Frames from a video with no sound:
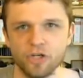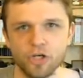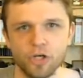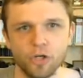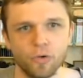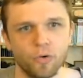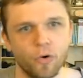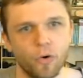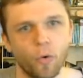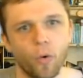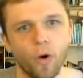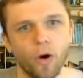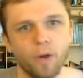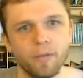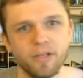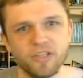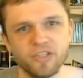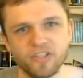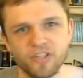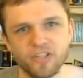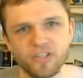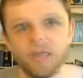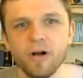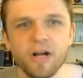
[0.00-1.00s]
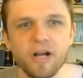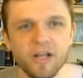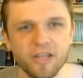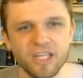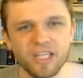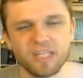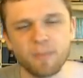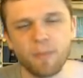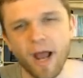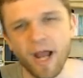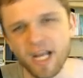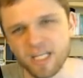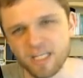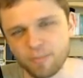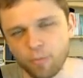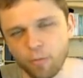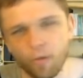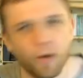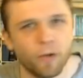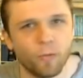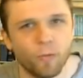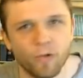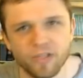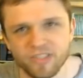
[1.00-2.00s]
the new norm. And so this minus
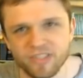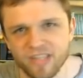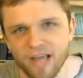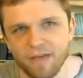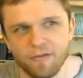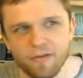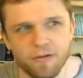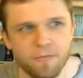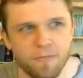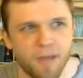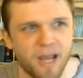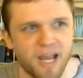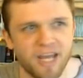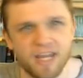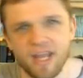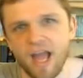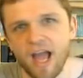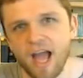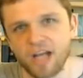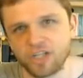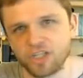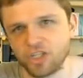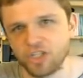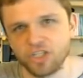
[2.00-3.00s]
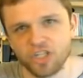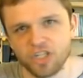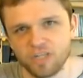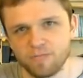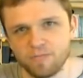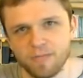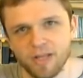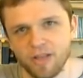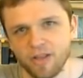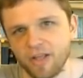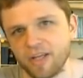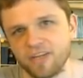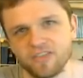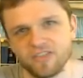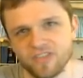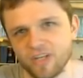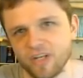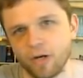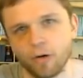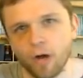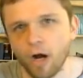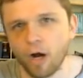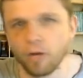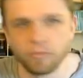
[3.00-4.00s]
0.17 might actually just be like a
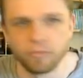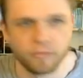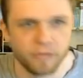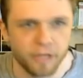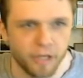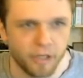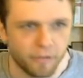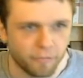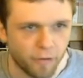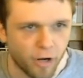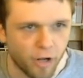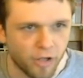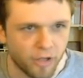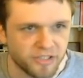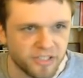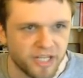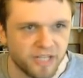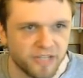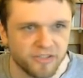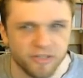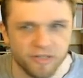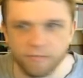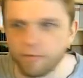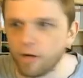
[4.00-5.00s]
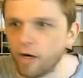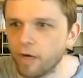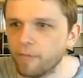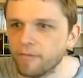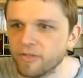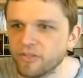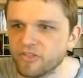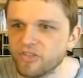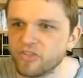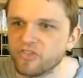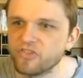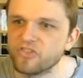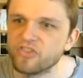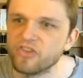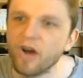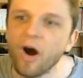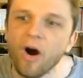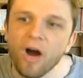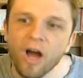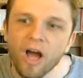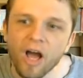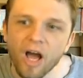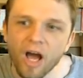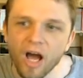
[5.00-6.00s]
zero, for all intents and purposes.
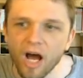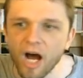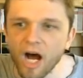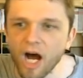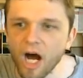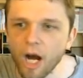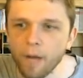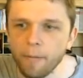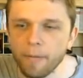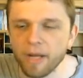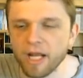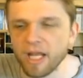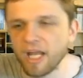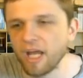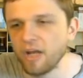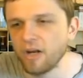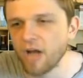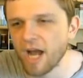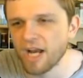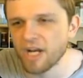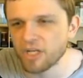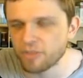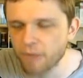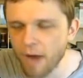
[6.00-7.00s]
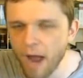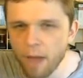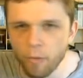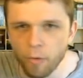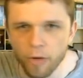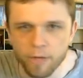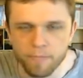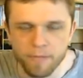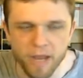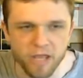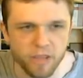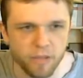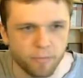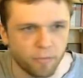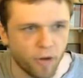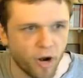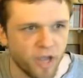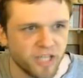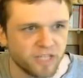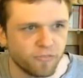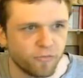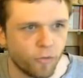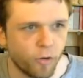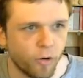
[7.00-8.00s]
So, but again, I wouldn't pay the
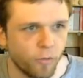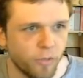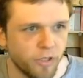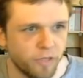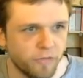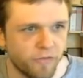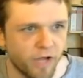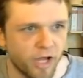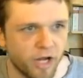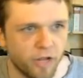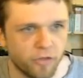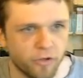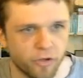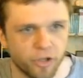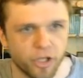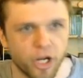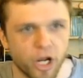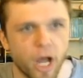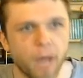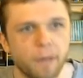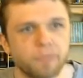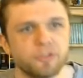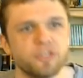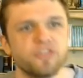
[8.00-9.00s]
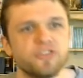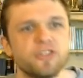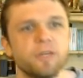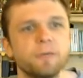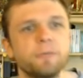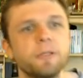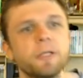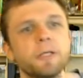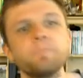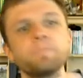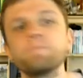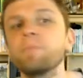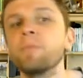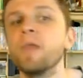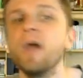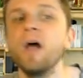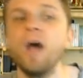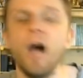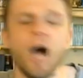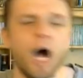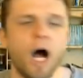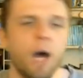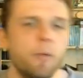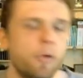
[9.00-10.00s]
price for it when you've got other good options up here.
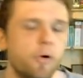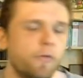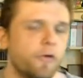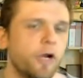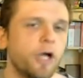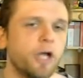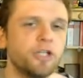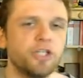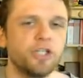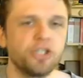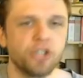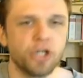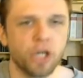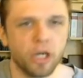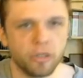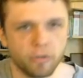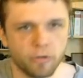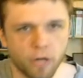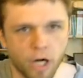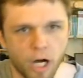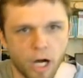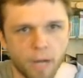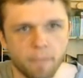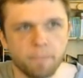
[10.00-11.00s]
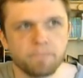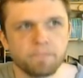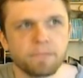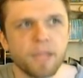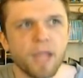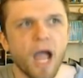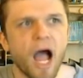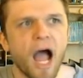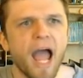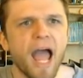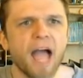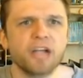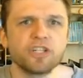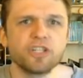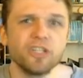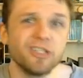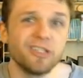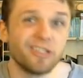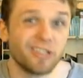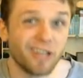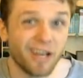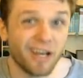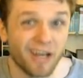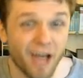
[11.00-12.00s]
Moving on to John Rahm. I
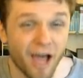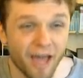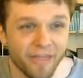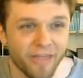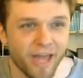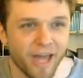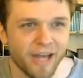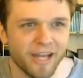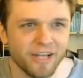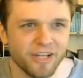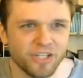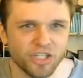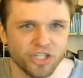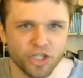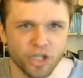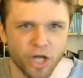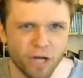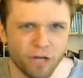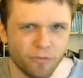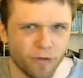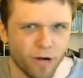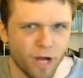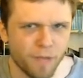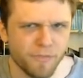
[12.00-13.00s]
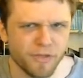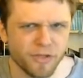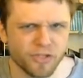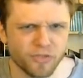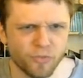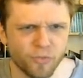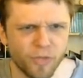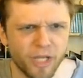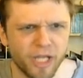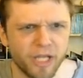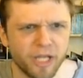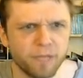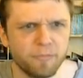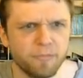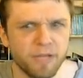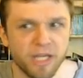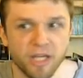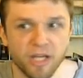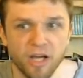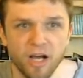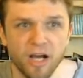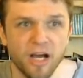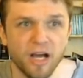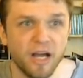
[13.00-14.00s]
actually not that into John Rahm this week
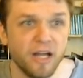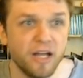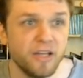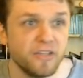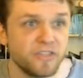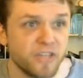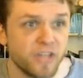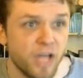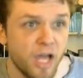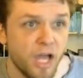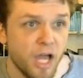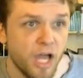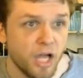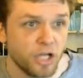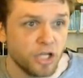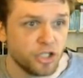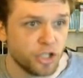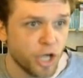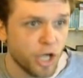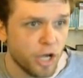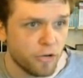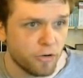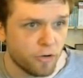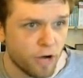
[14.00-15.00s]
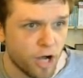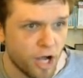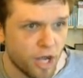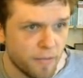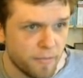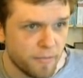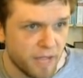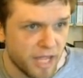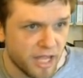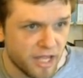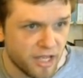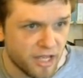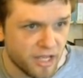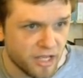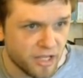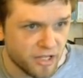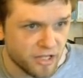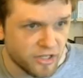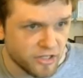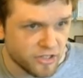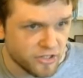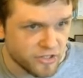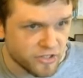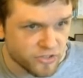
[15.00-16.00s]
because John Rahm
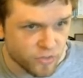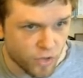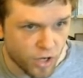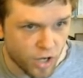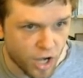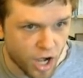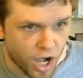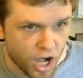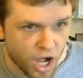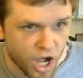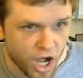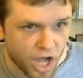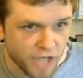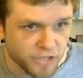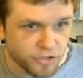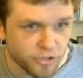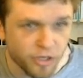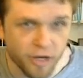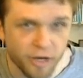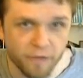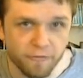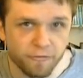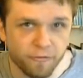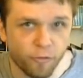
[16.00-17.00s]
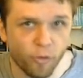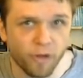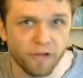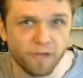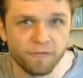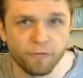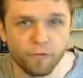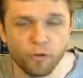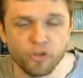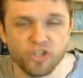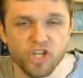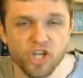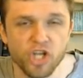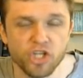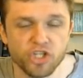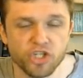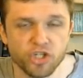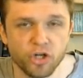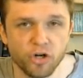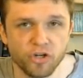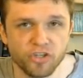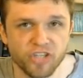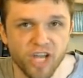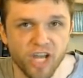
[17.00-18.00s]
is 141st in
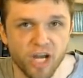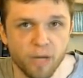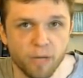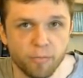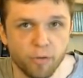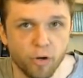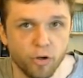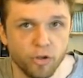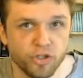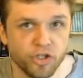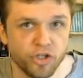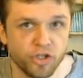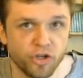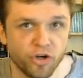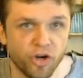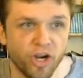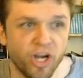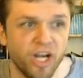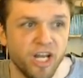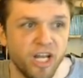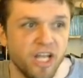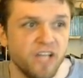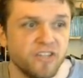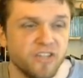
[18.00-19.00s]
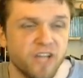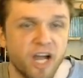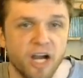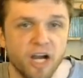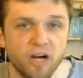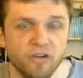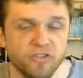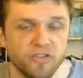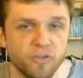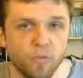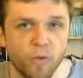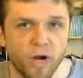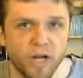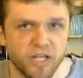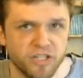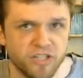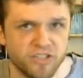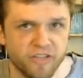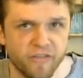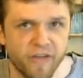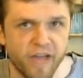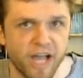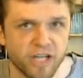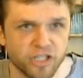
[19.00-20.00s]
strokes gained approaching the green. His irons and
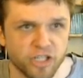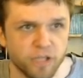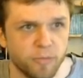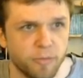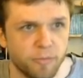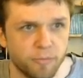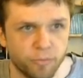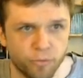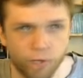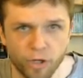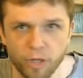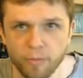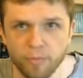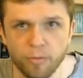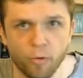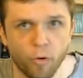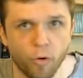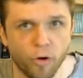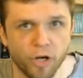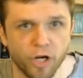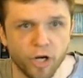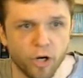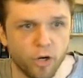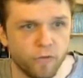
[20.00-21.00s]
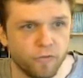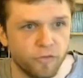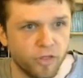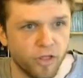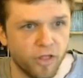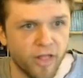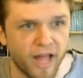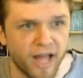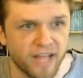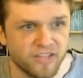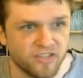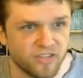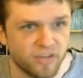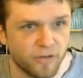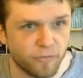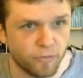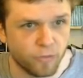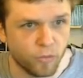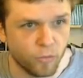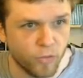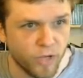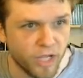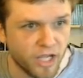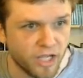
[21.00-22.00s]
wedges have actually been pretty poor here over the last
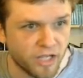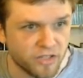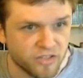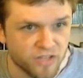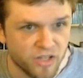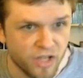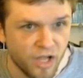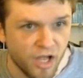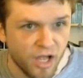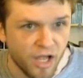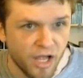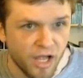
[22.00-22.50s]
several weeks.